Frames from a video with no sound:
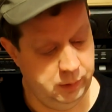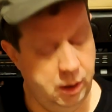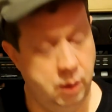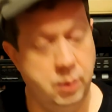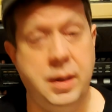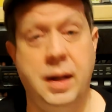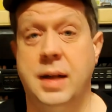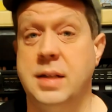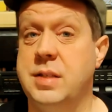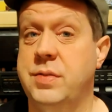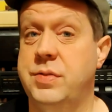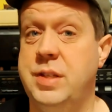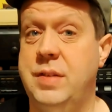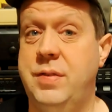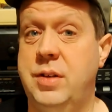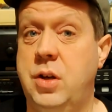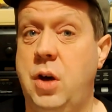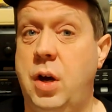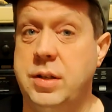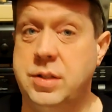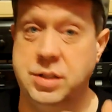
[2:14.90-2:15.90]
Okay, let's see if
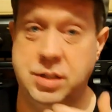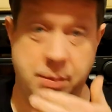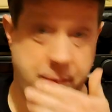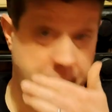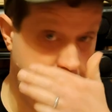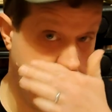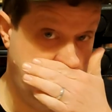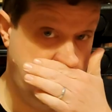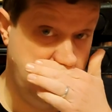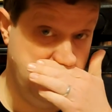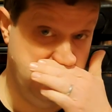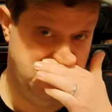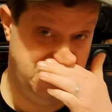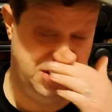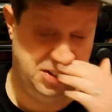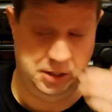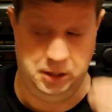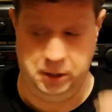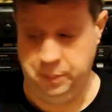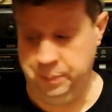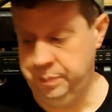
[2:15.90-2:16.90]
they've got similar
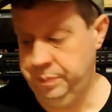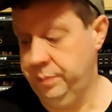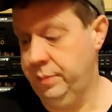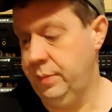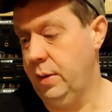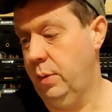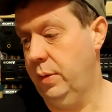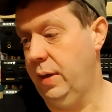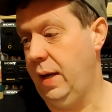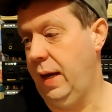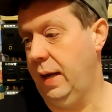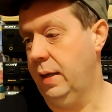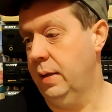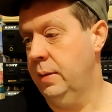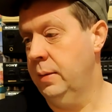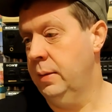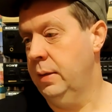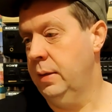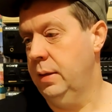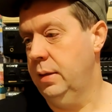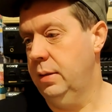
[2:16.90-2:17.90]
noses though. Okay,
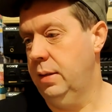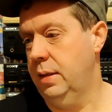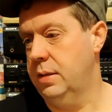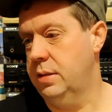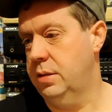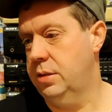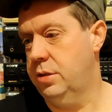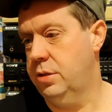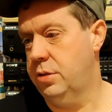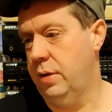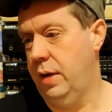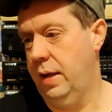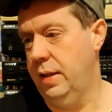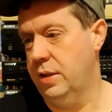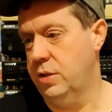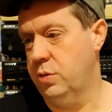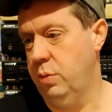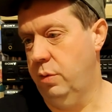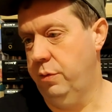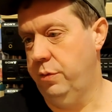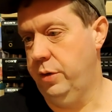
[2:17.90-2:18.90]
let's try
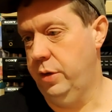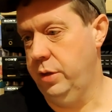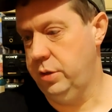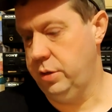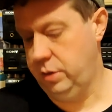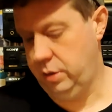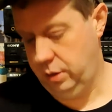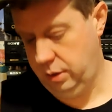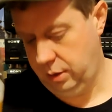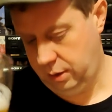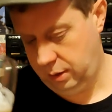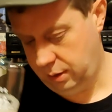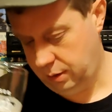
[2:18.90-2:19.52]
this one first.